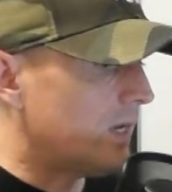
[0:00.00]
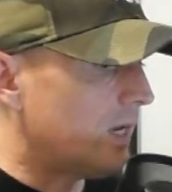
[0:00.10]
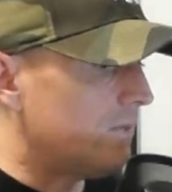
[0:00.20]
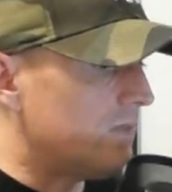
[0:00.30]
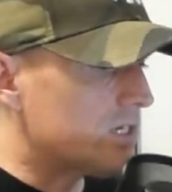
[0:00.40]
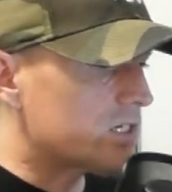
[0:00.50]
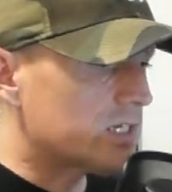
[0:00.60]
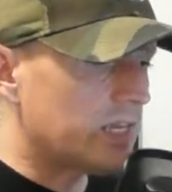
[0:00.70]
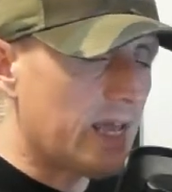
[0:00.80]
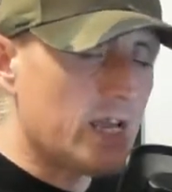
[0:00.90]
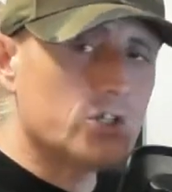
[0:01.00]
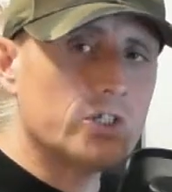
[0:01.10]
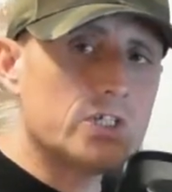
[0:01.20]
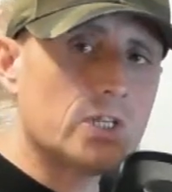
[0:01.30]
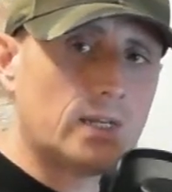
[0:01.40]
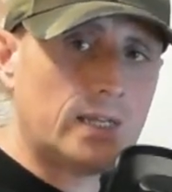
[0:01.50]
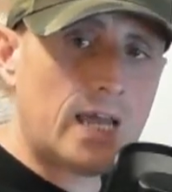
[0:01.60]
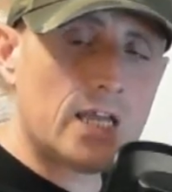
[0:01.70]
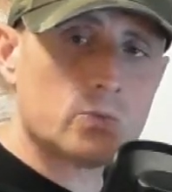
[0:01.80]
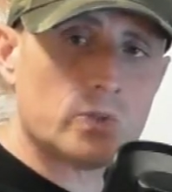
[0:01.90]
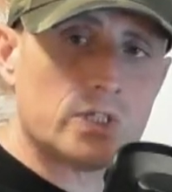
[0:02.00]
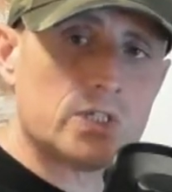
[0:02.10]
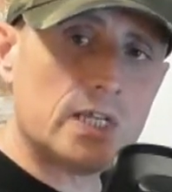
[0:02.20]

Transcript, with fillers: And this connection he suddenly has with this